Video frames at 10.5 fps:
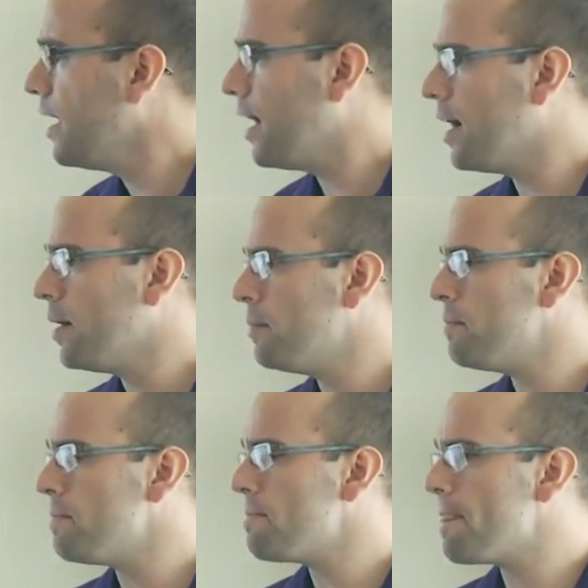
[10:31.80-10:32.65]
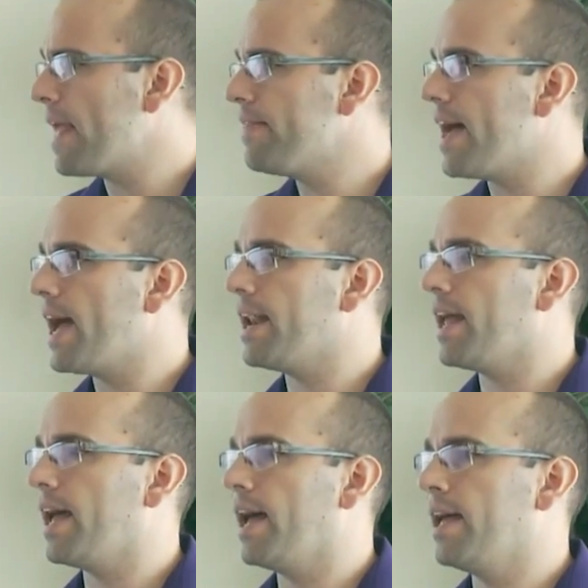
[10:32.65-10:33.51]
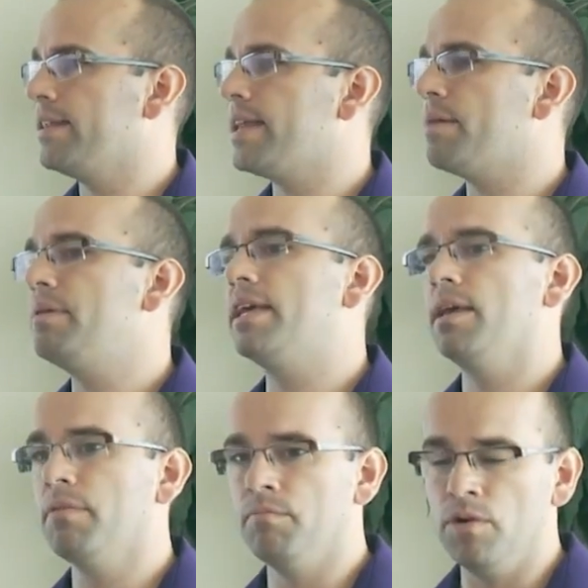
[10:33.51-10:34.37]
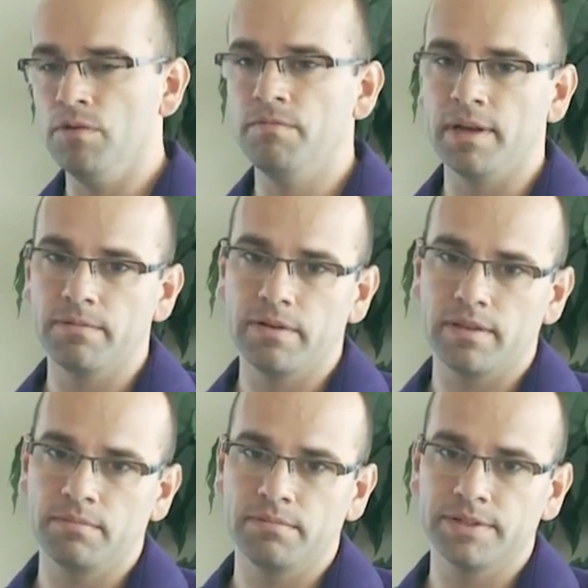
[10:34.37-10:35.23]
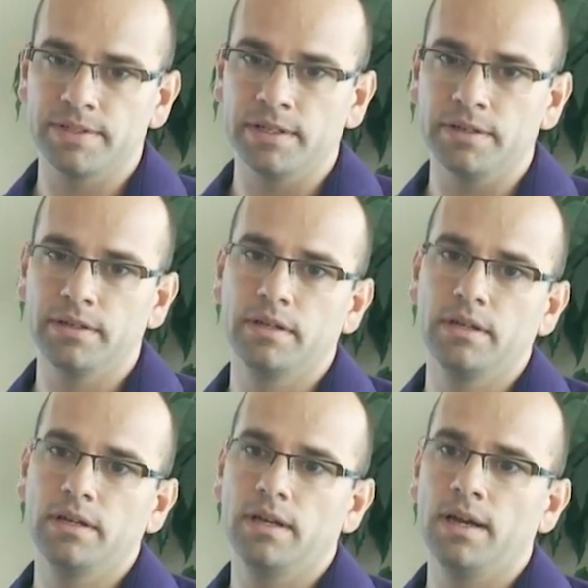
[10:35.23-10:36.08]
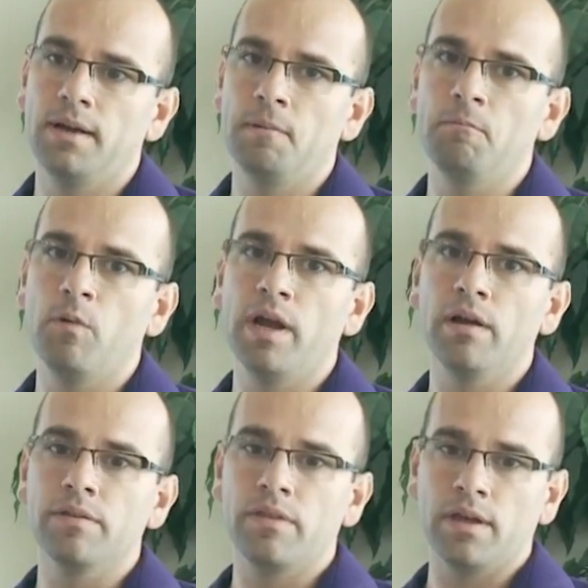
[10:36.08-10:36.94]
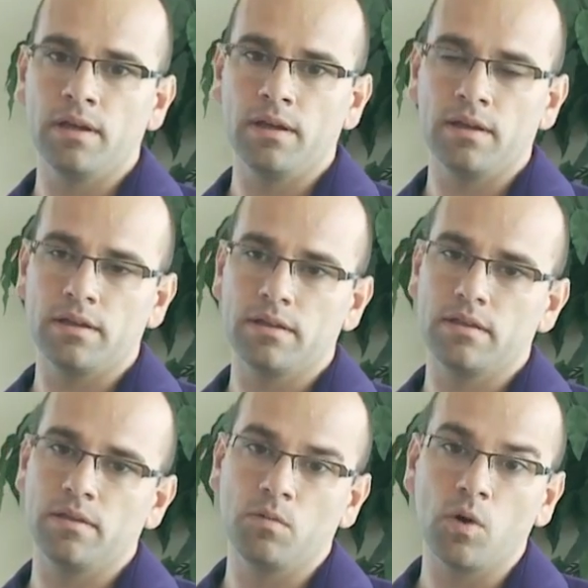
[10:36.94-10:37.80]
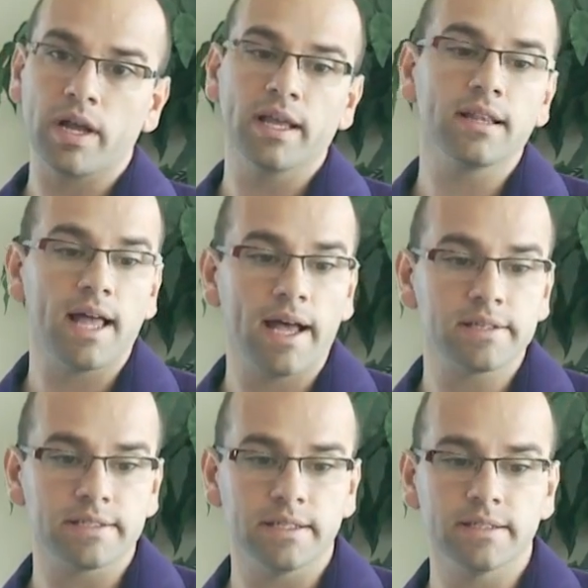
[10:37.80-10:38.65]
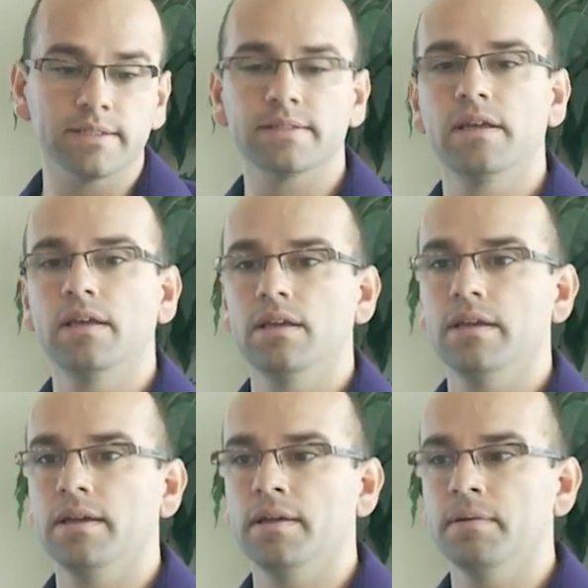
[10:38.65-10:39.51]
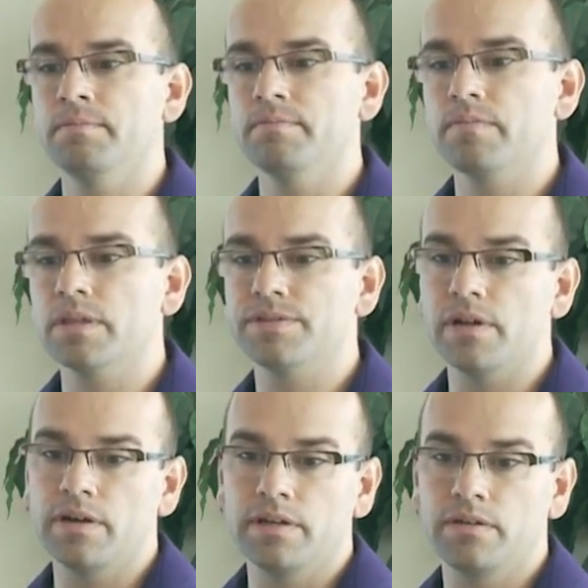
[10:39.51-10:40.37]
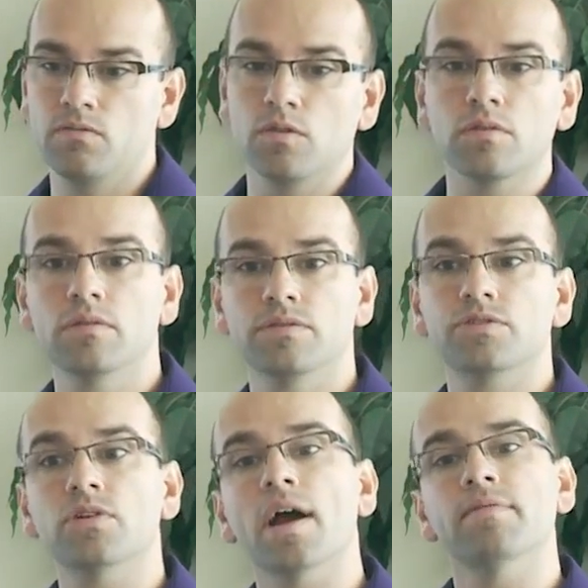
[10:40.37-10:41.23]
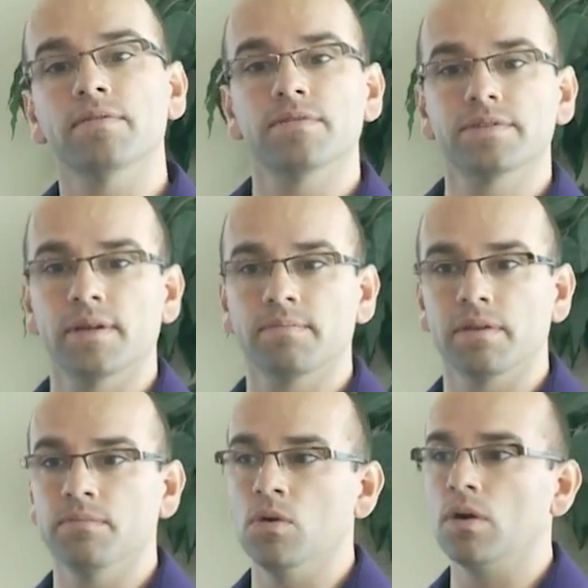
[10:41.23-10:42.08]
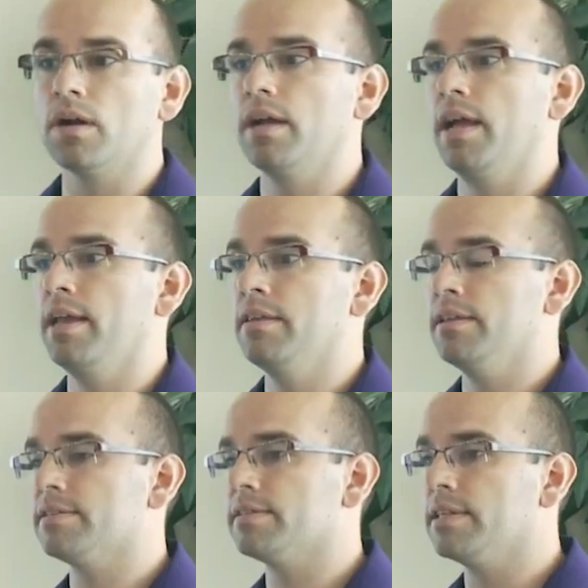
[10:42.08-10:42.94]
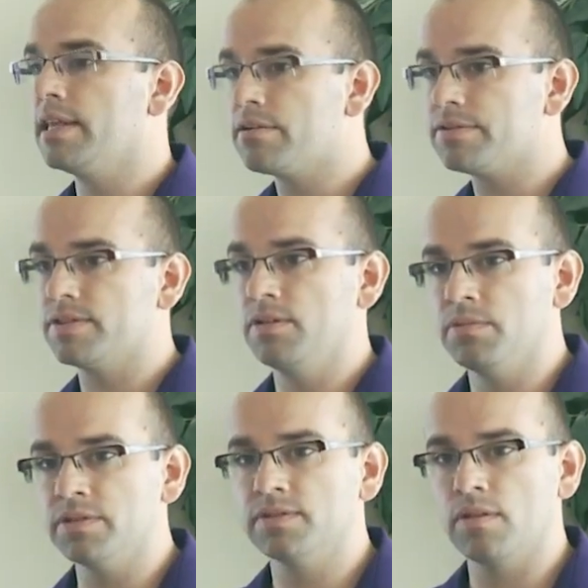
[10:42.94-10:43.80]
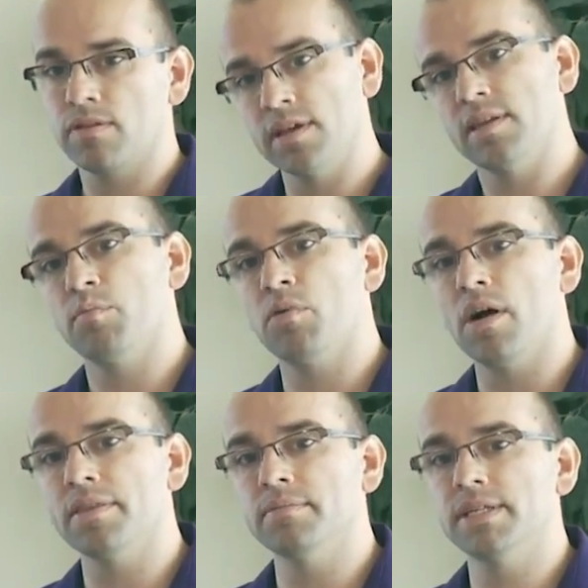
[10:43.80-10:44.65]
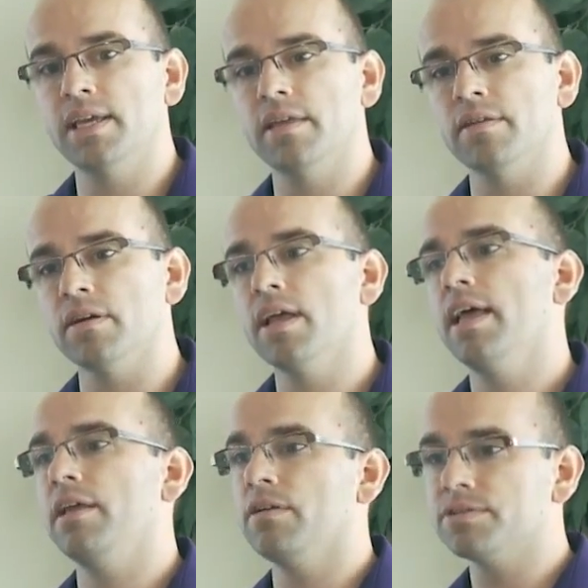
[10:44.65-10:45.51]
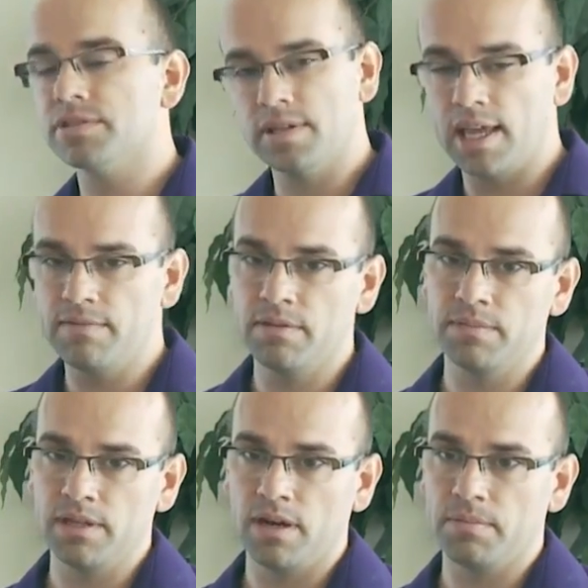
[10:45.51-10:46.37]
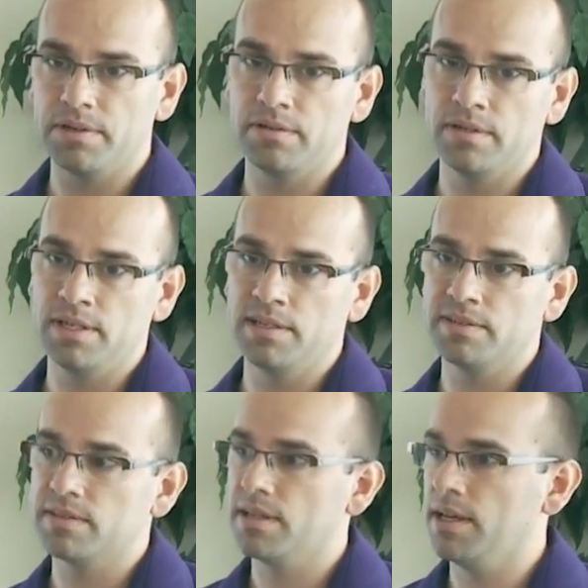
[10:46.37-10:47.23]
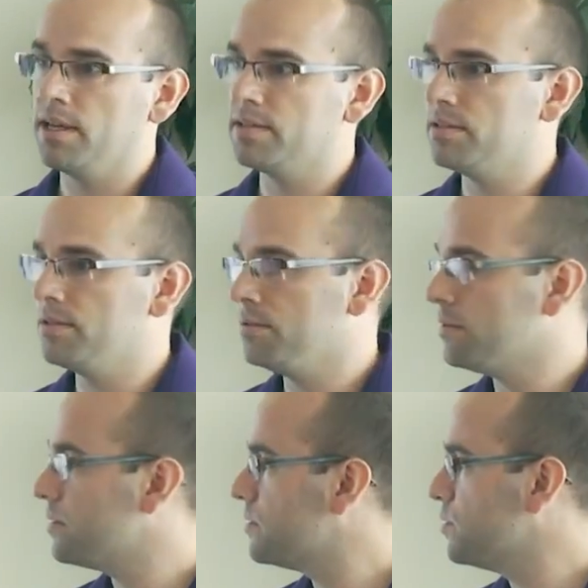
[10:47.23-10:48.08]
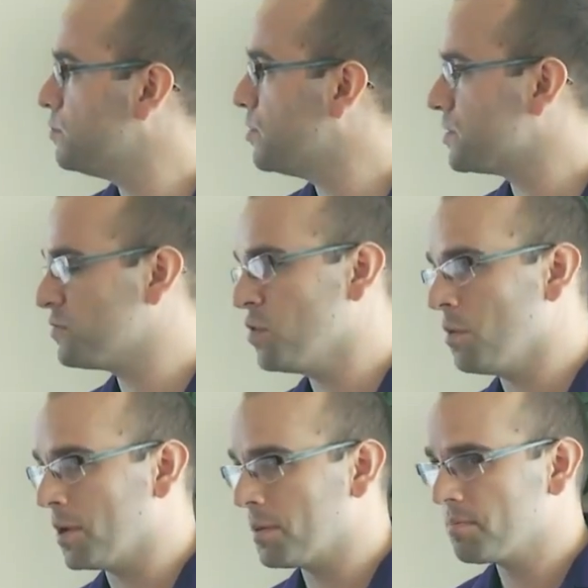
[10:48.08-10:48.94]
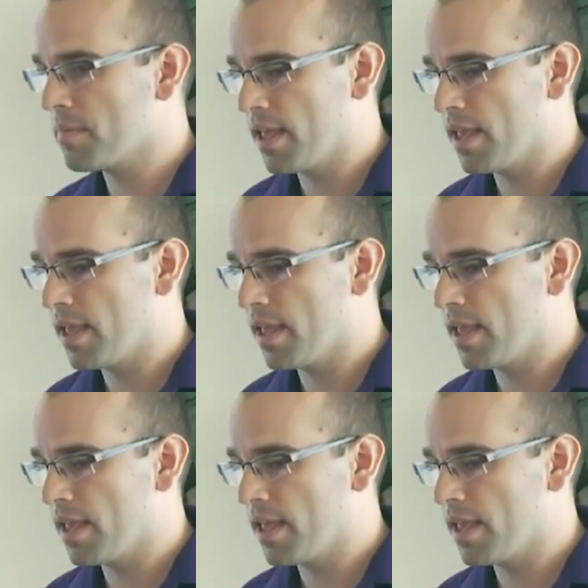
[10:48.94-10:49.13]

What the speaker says: And that became a movement within Brazil, where the working classes started striving for something more. And this literacy was the thing that brought them together and also gave them the opportunities to push forward.